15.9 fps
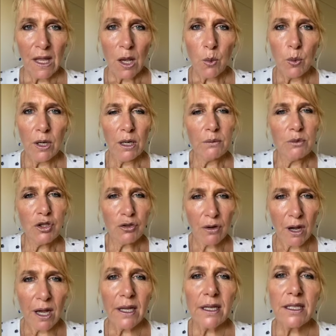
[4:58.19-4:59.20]
when I'm
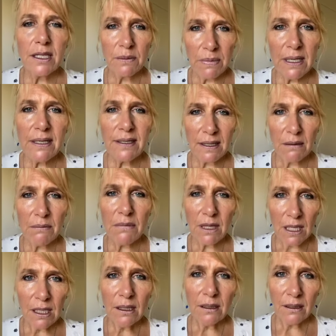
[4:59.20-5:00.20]
trying to be
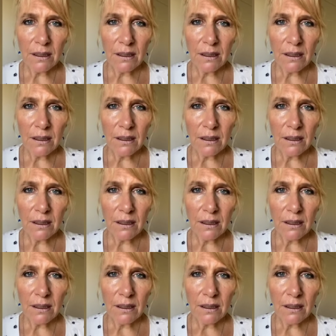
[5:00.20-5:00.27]
something,